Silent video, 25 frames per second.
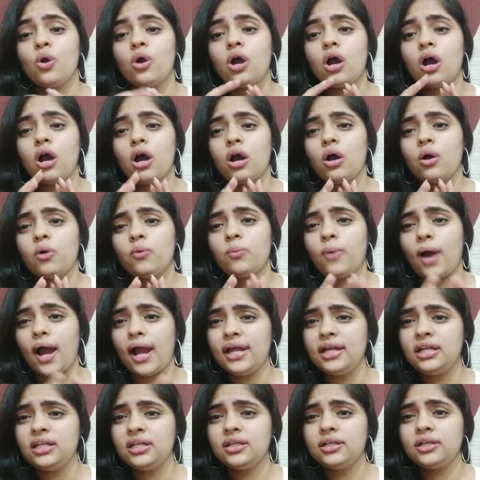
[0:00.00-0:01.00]

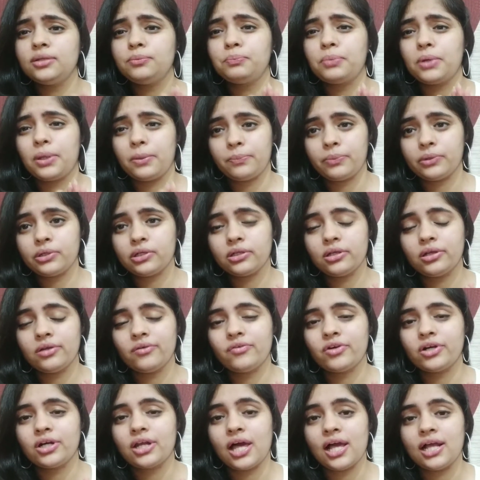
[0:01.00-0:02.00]
While in paper
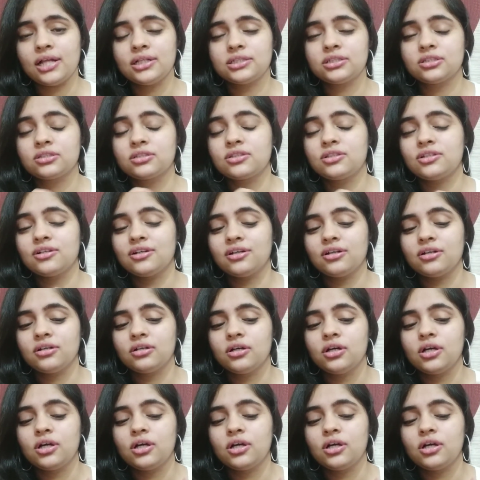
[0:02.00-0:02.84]
delivered IELTS,